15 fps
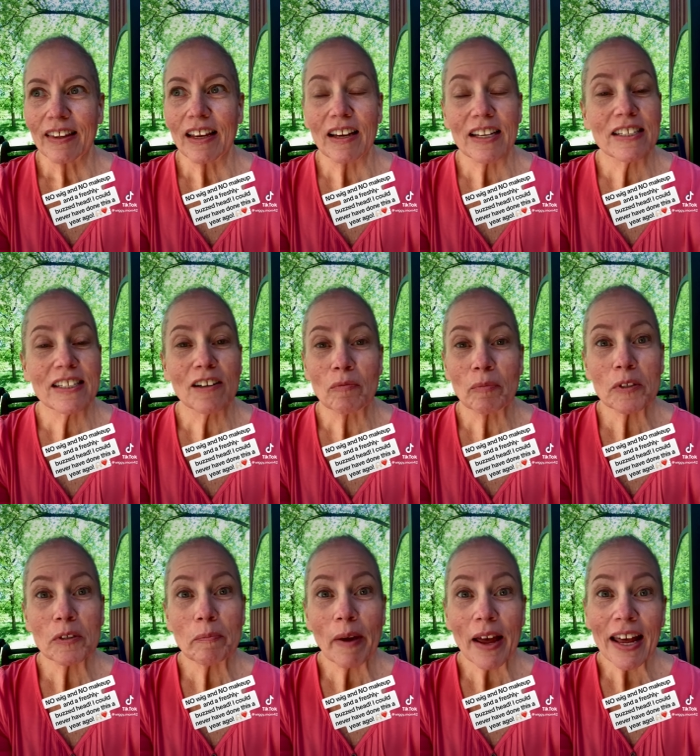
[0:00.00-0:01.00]
it's
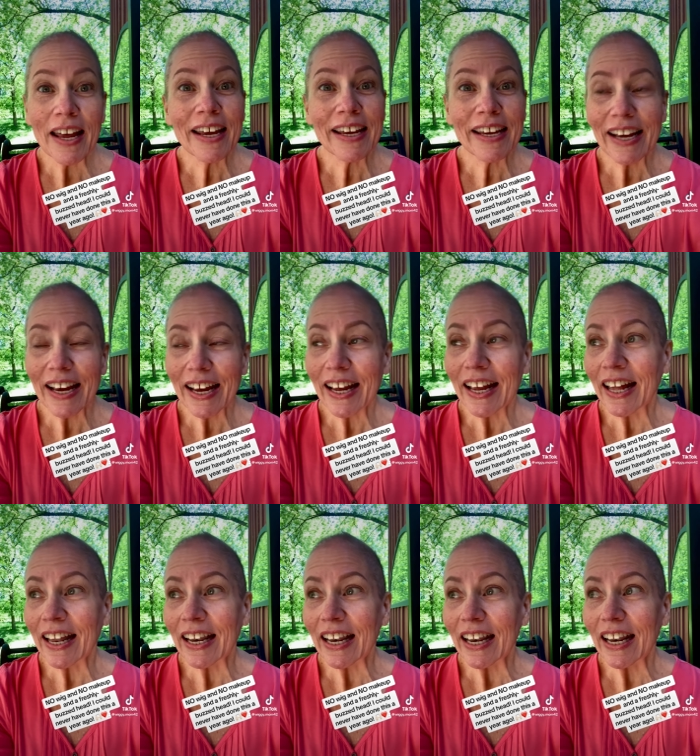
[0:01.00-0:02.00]
almost May,
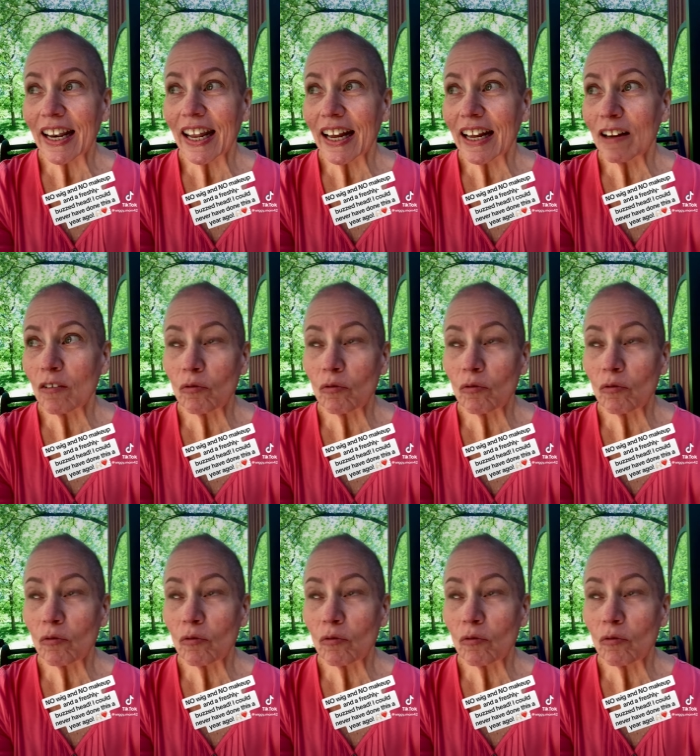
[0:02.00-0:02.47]
and uh,